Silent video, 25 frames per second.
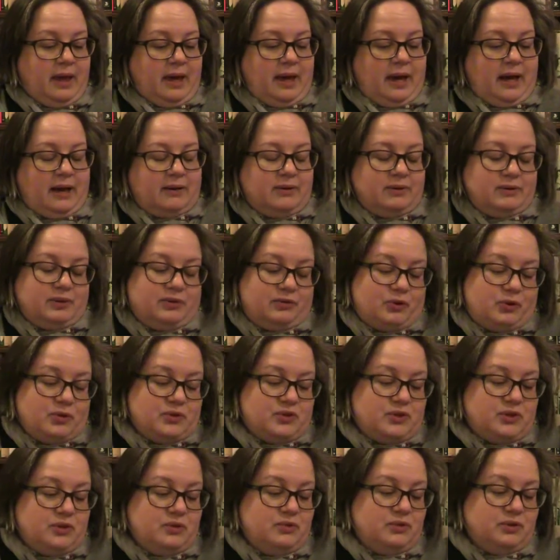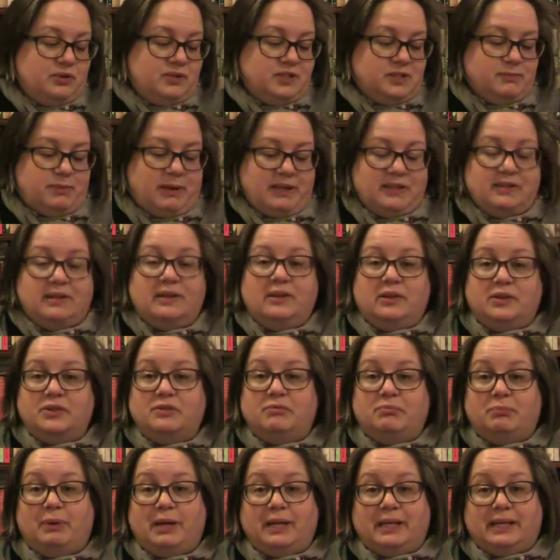Of course, you can spend a lot of
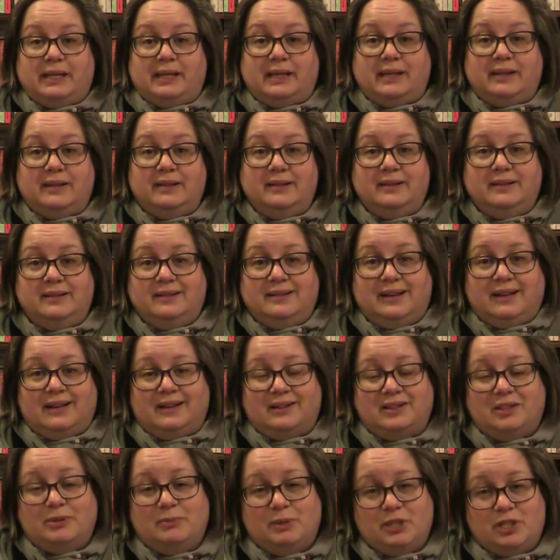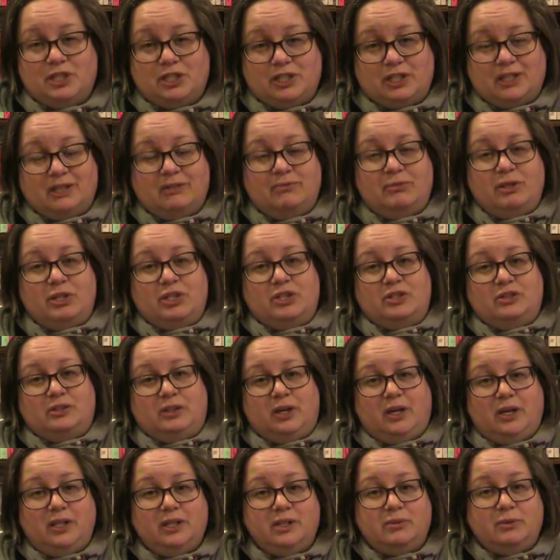money commissioning original
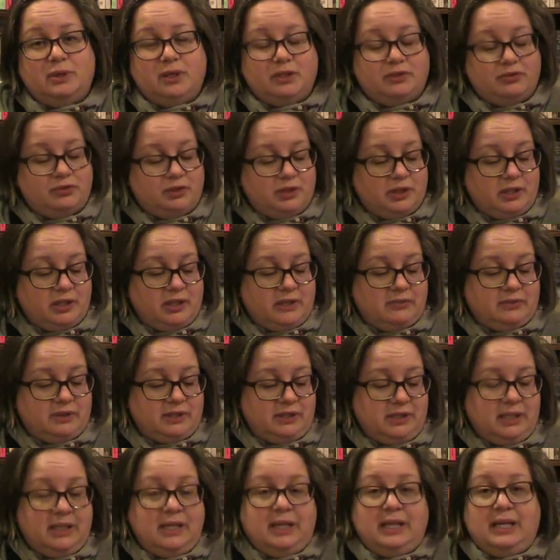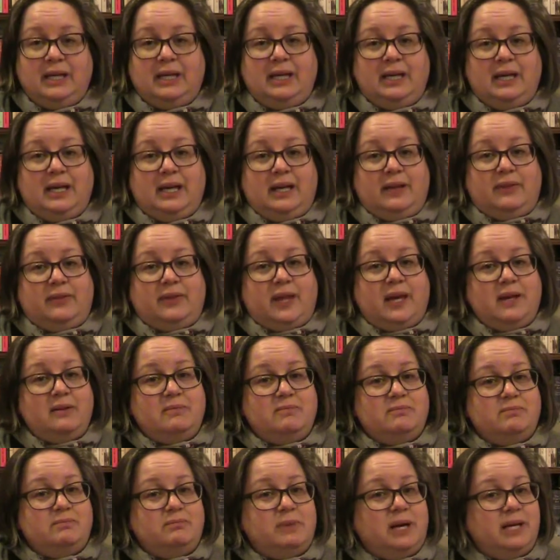artwork for a cover.
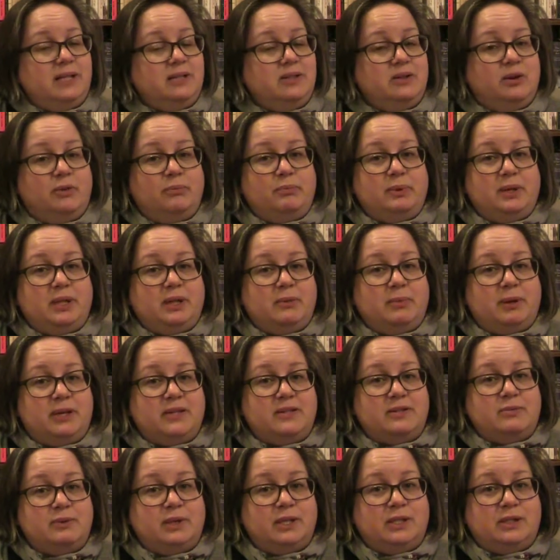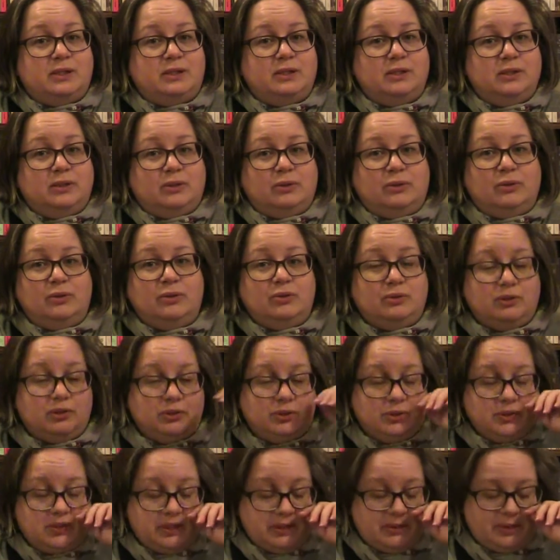That might not be the best way to go. You could
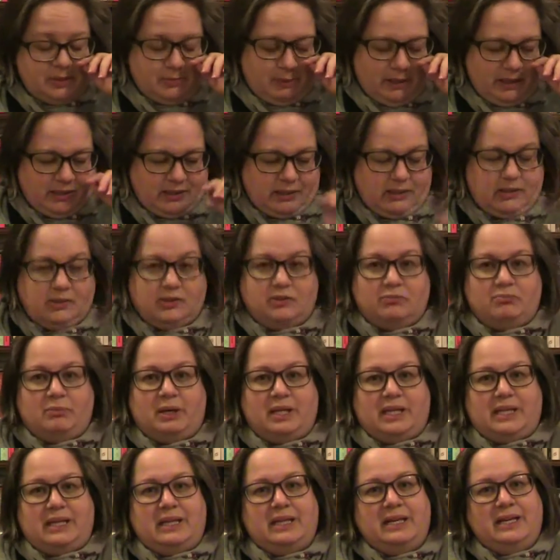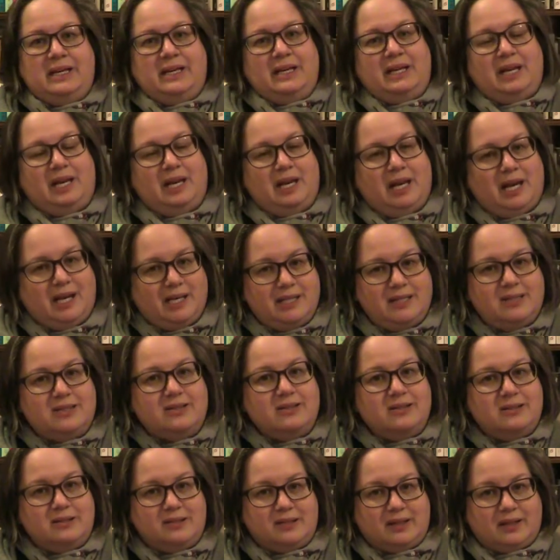also spend a lot of money
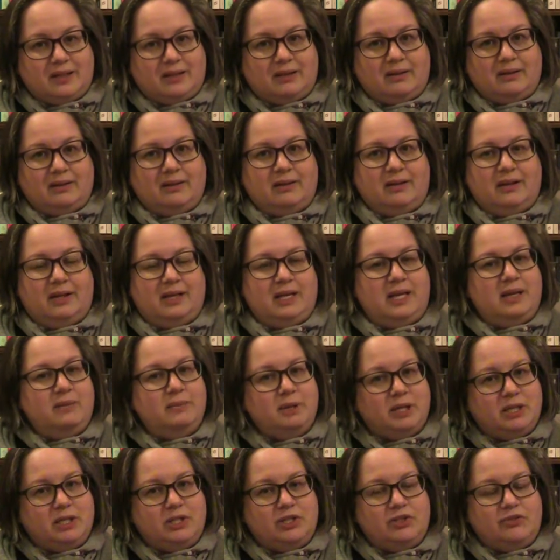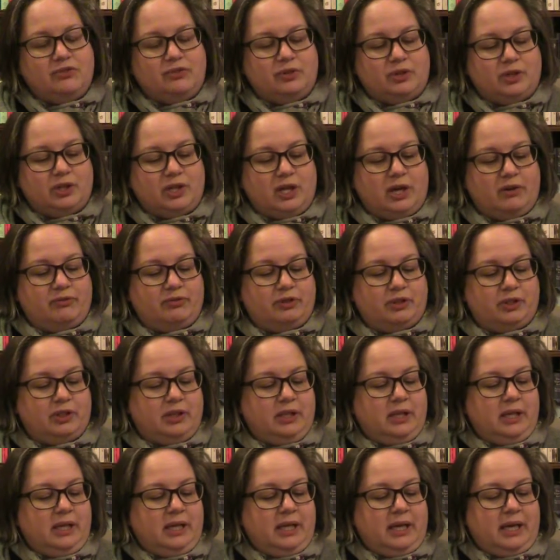licensing an image for a cover.
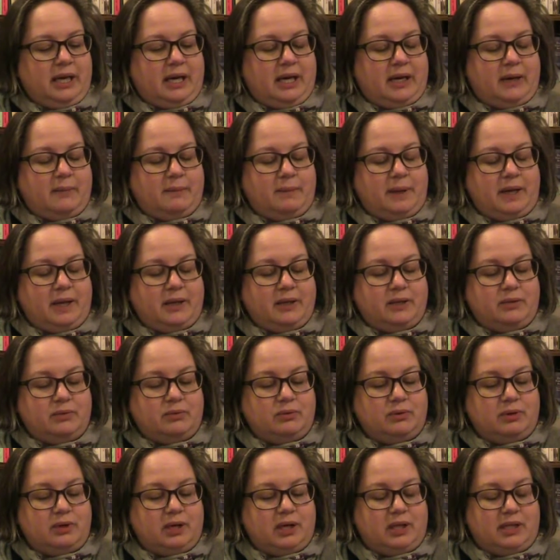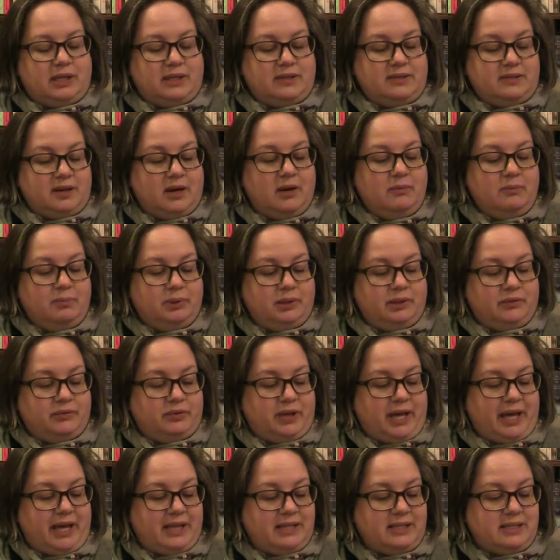And an example of
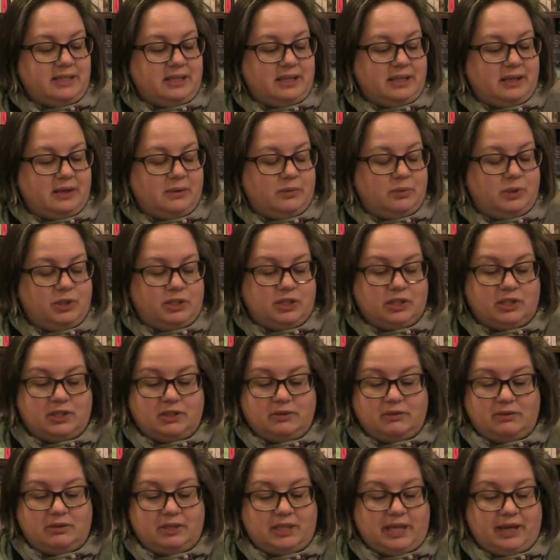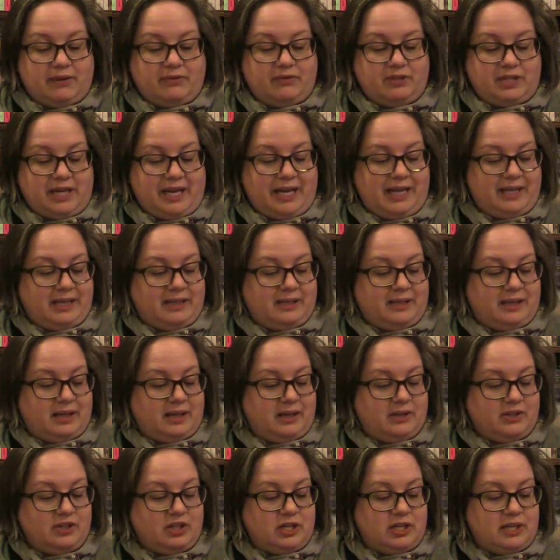that, which I don't have to hand
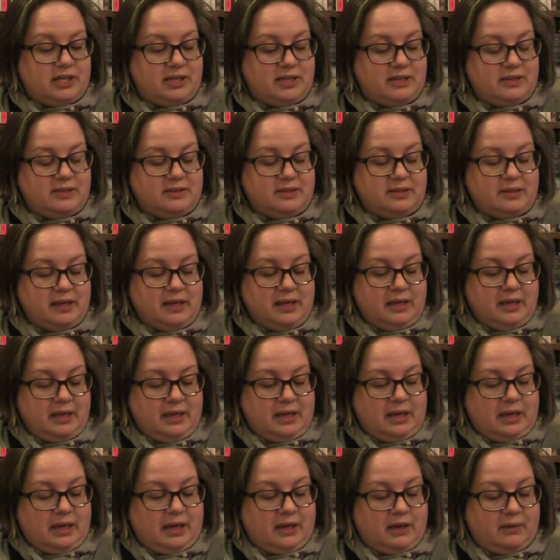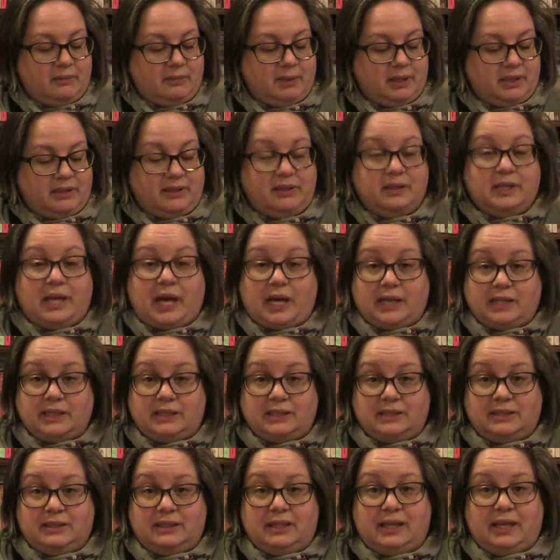actually, is An
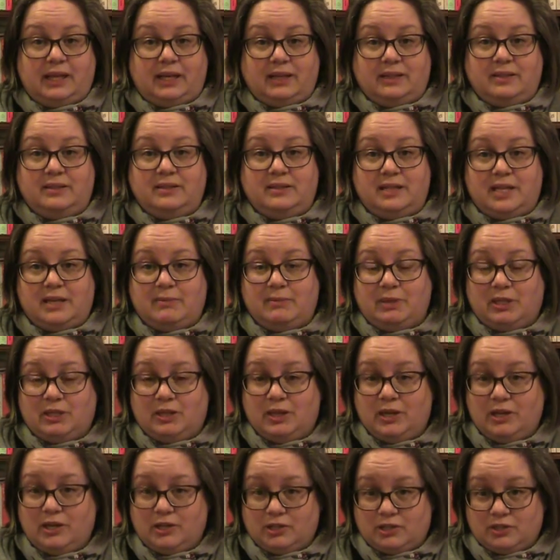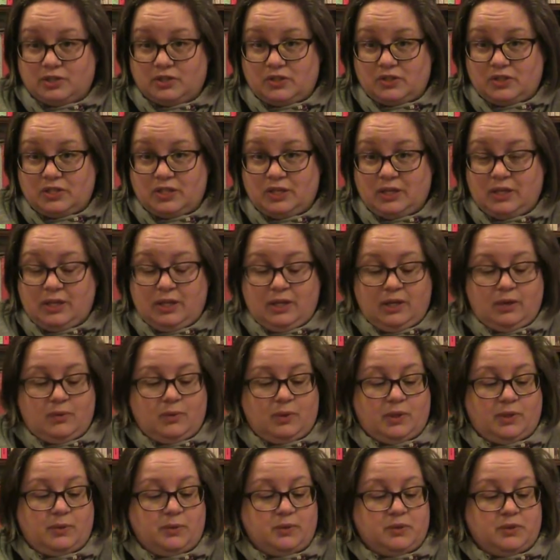Clachan ag Damien Hirst,
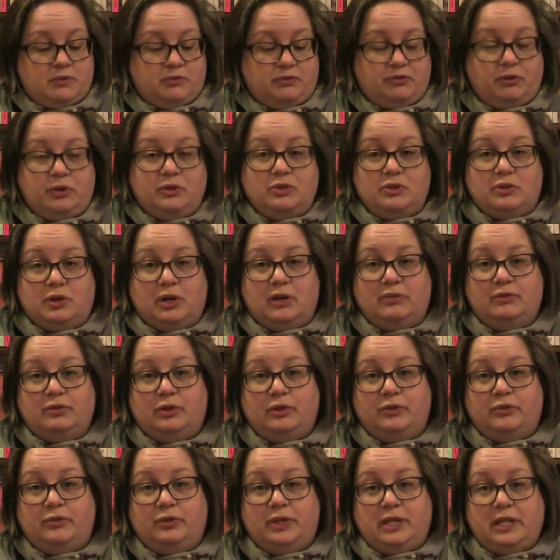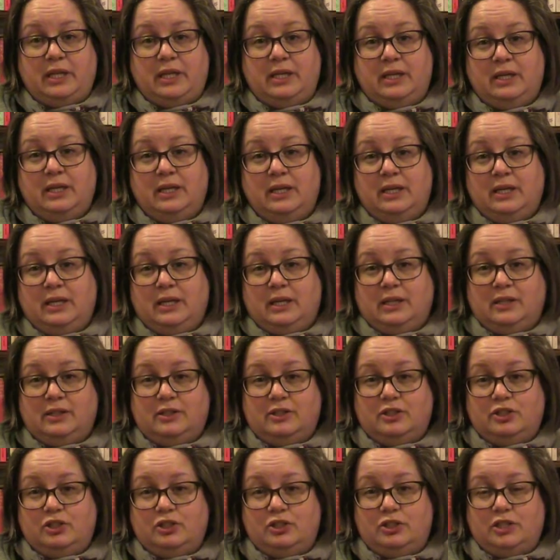where there was a photograph of the
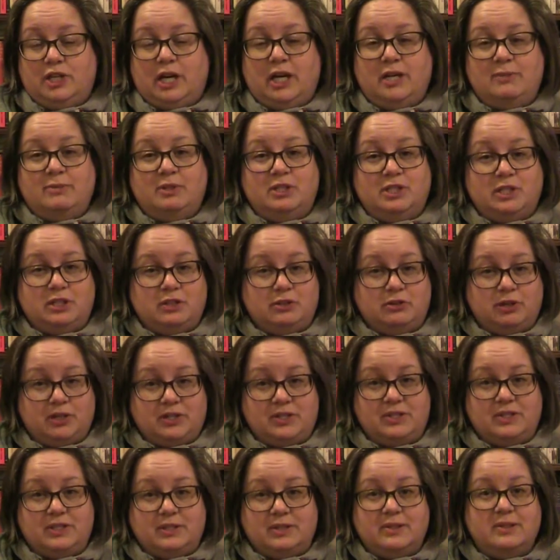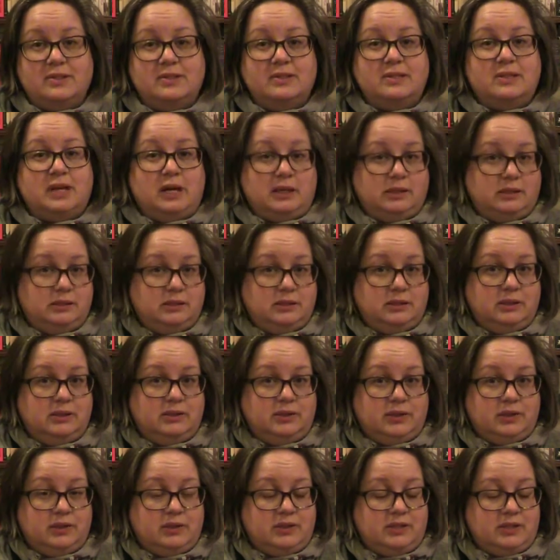diamond-encrusted skull
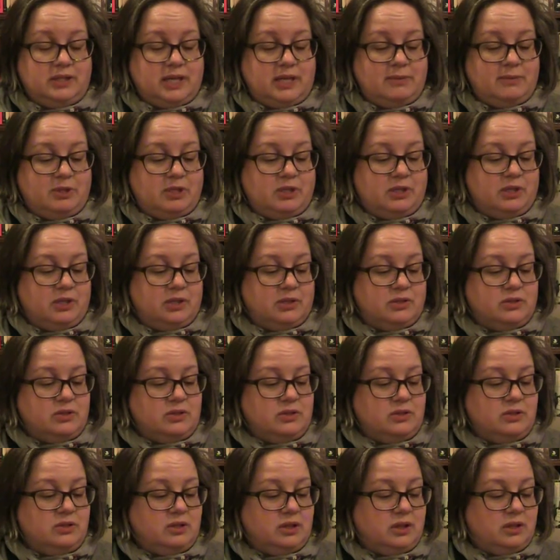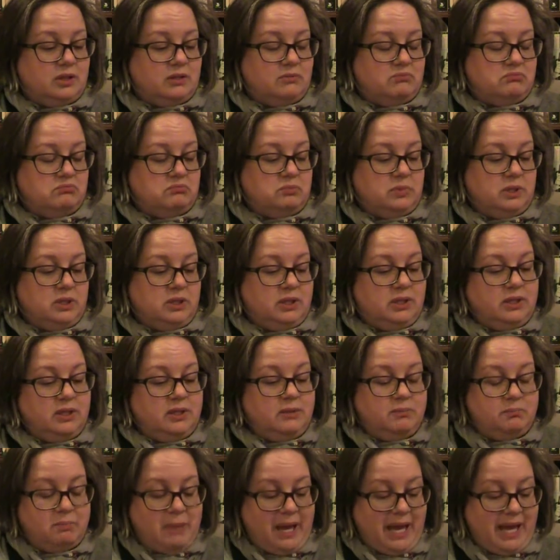that Damien Hirst
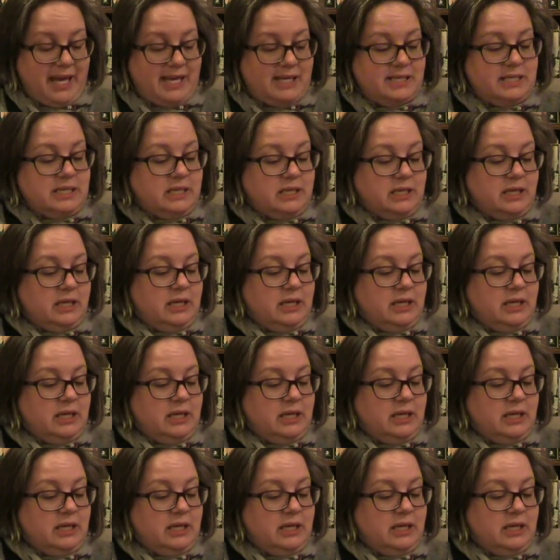made,